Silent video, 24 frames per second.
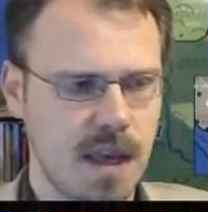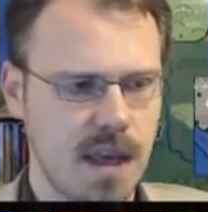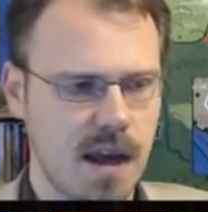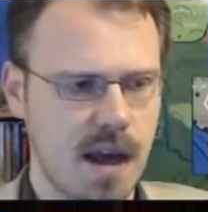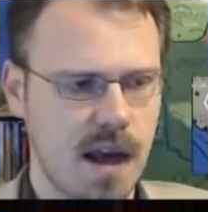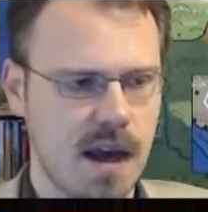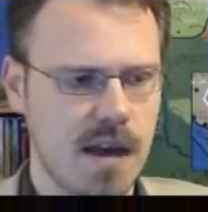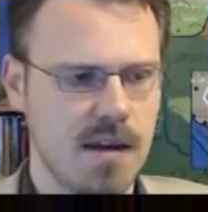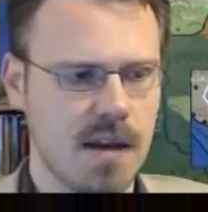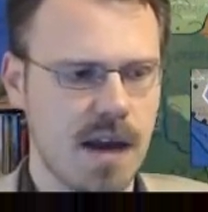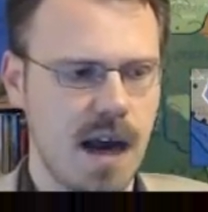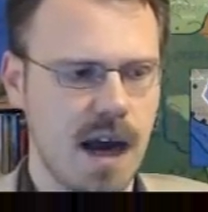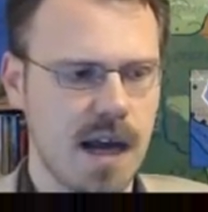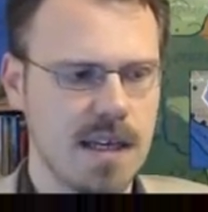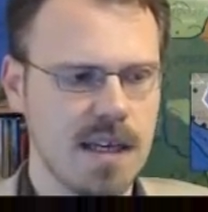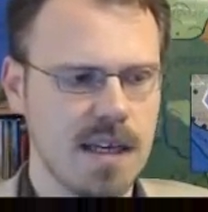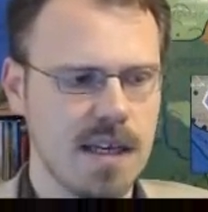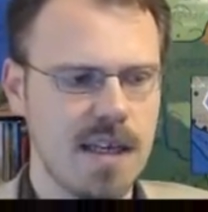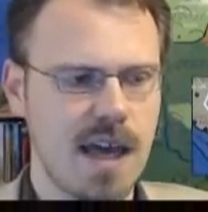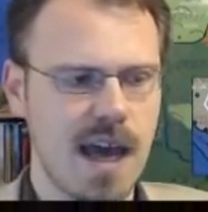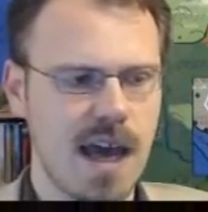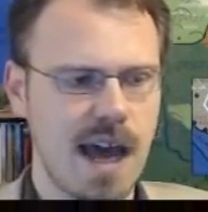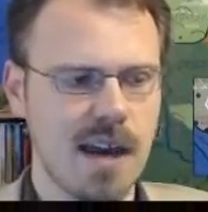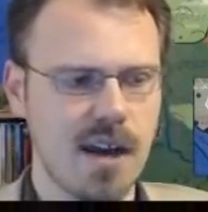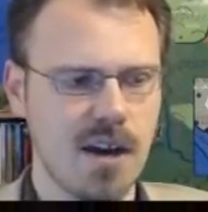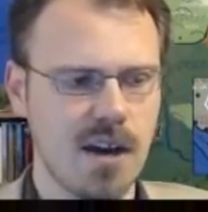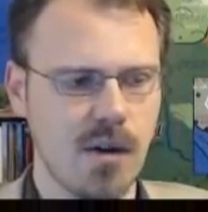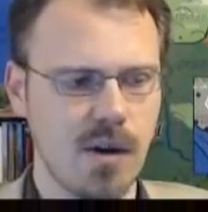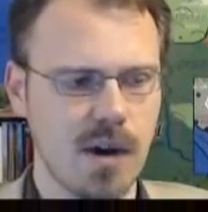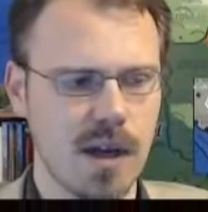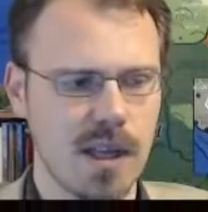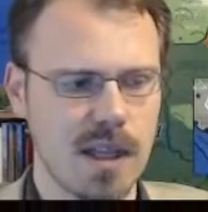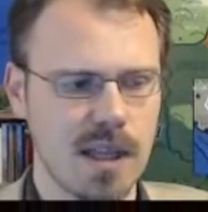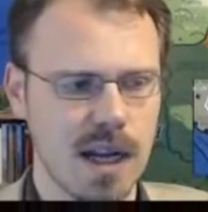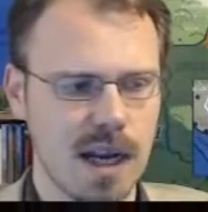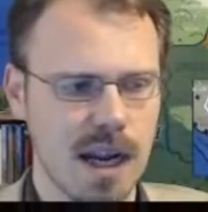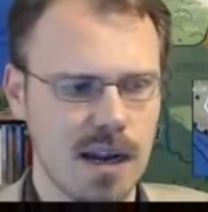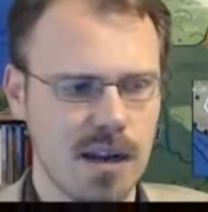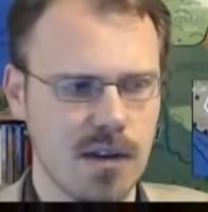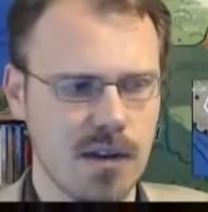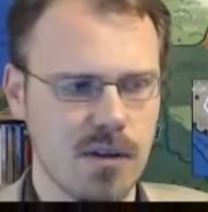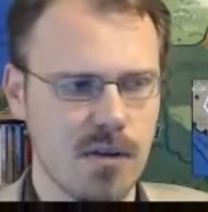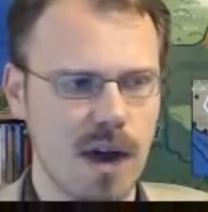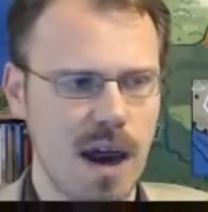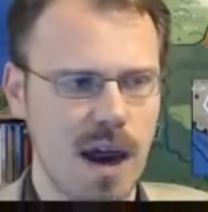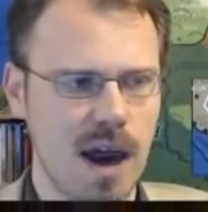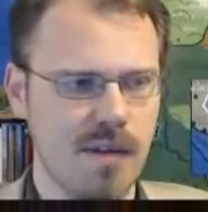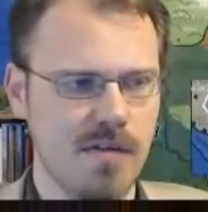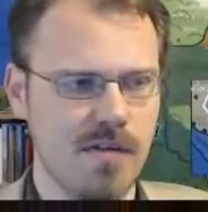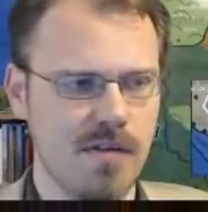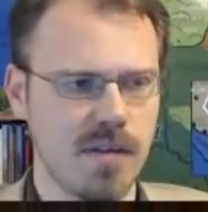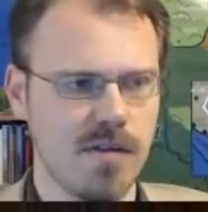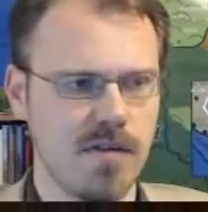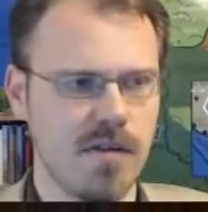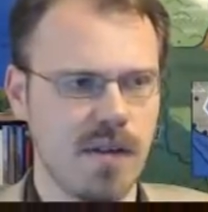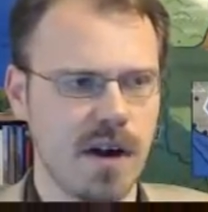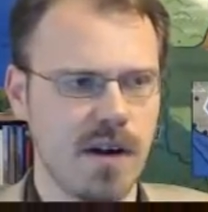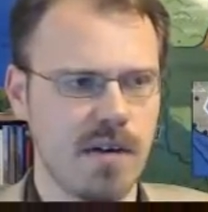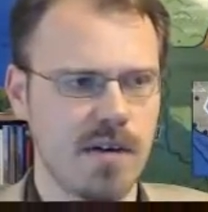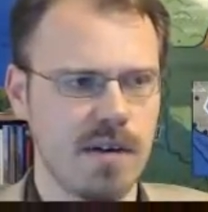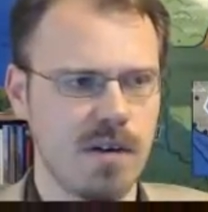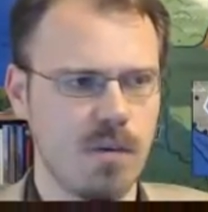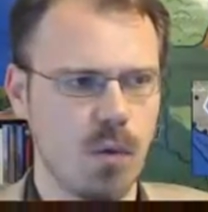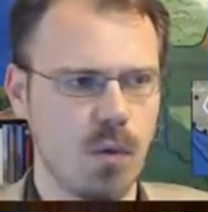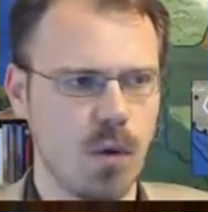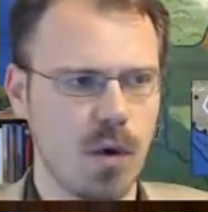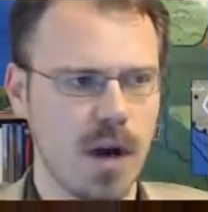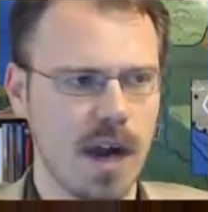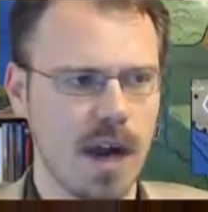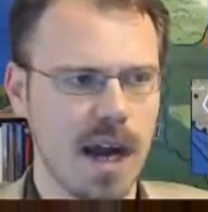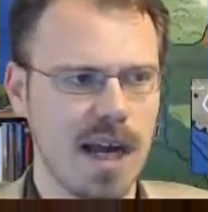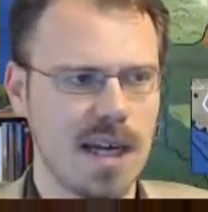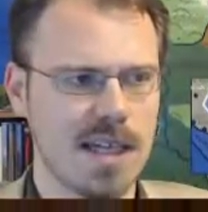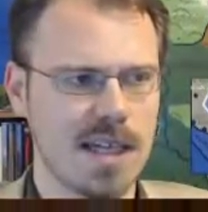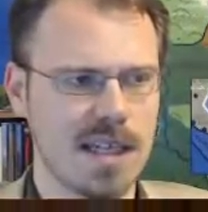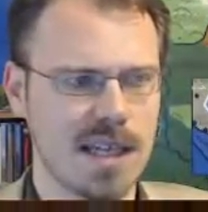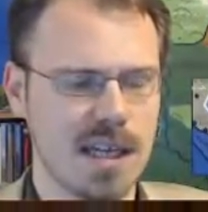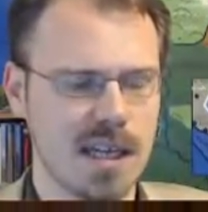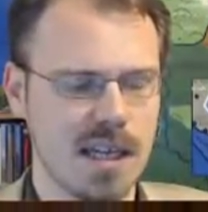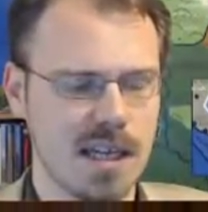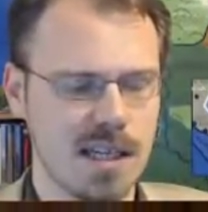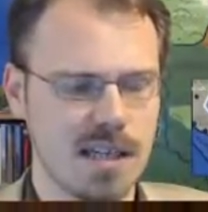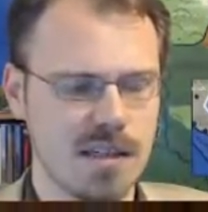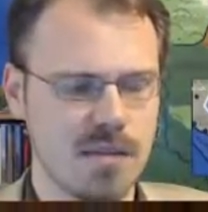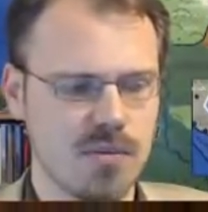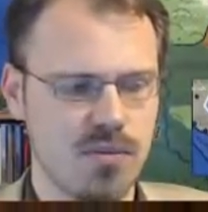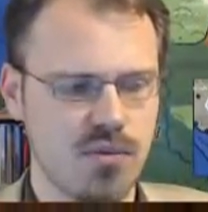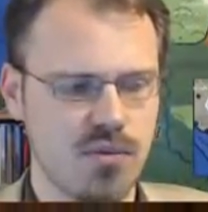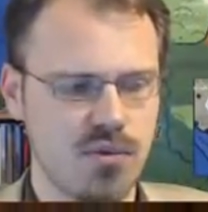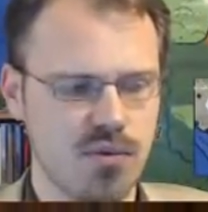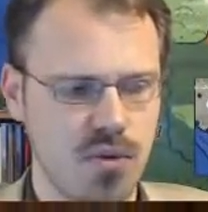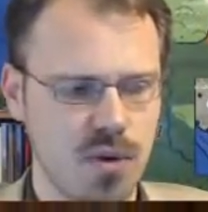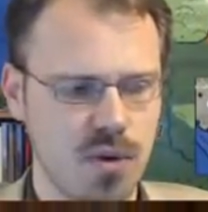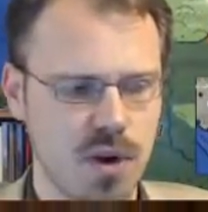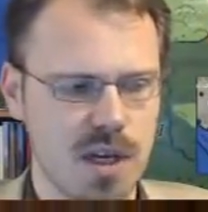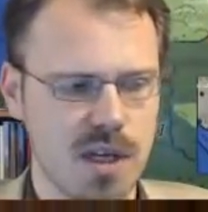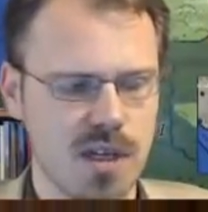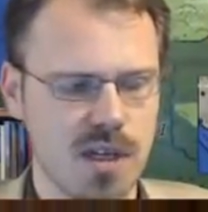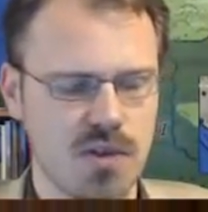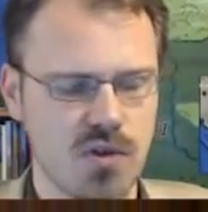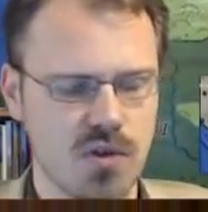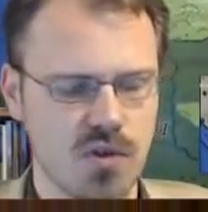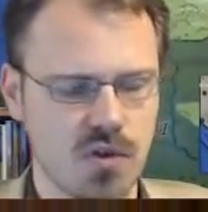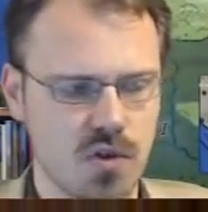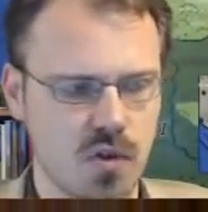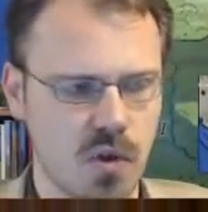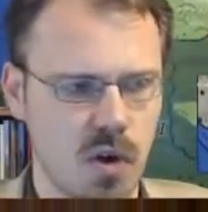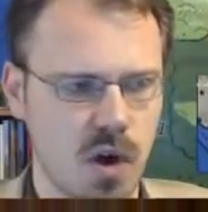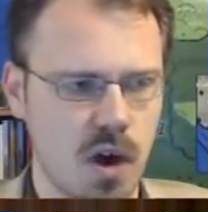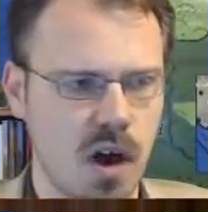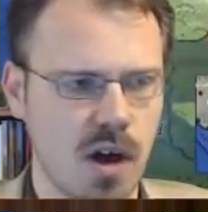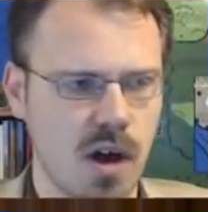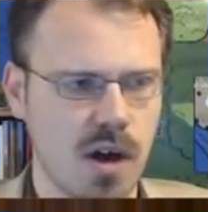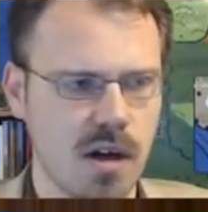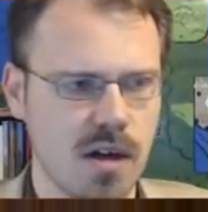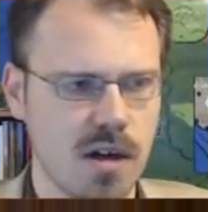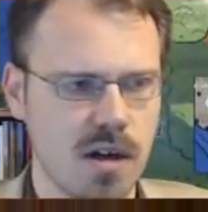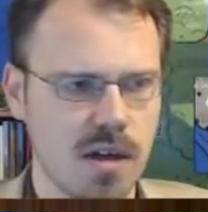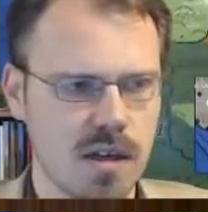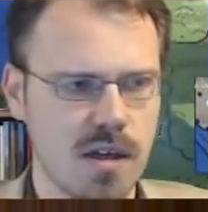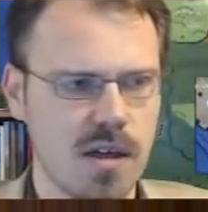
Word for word: I I did that knowing that I do have the fiery war axe. It is pretty strong